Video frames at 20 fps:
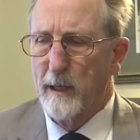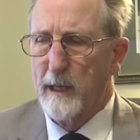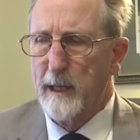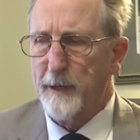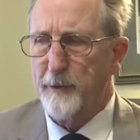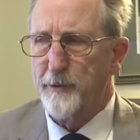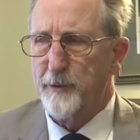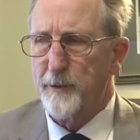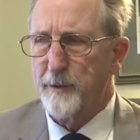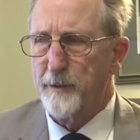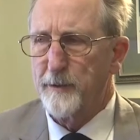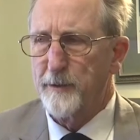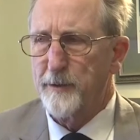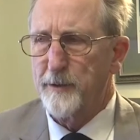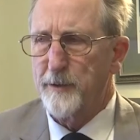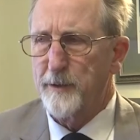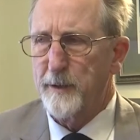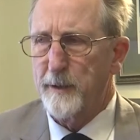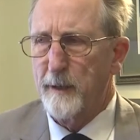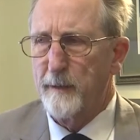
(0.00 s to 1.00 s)

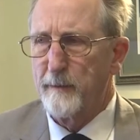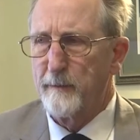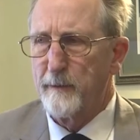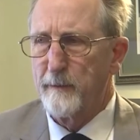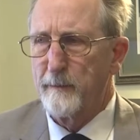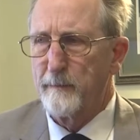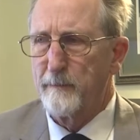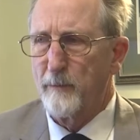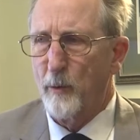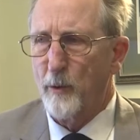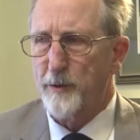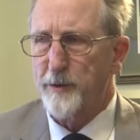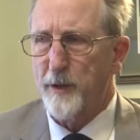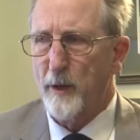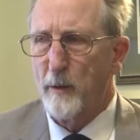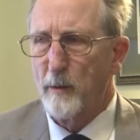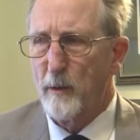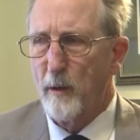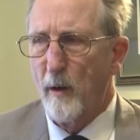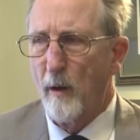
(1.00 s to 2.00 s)
elections for
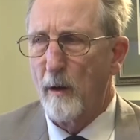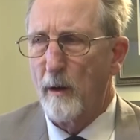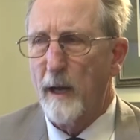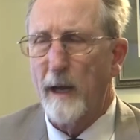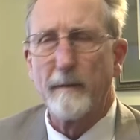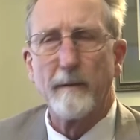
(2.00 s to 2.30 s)
so long.